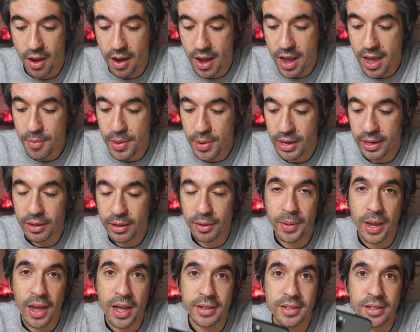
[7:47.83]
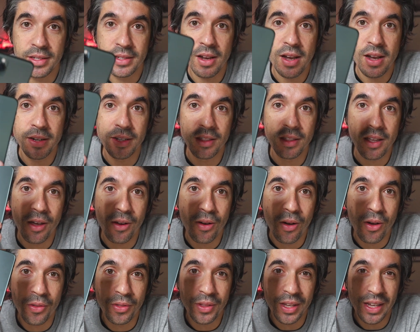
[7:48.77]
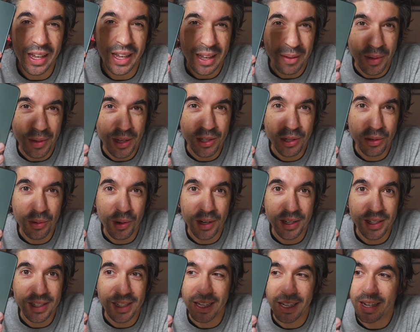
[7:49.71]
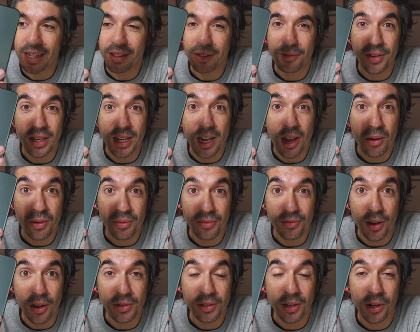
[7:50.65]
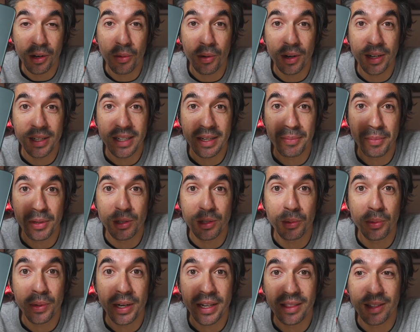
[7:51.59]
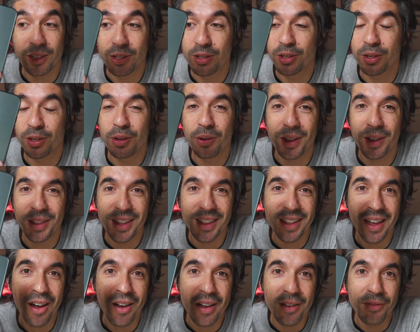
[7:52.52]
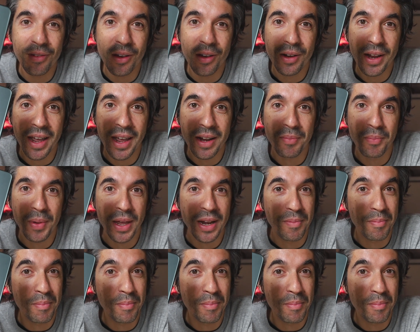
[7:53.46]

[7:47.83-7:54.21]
I am a little bit undecided though on the image quality, the video and photo quality between the two. I think the iPhone had a better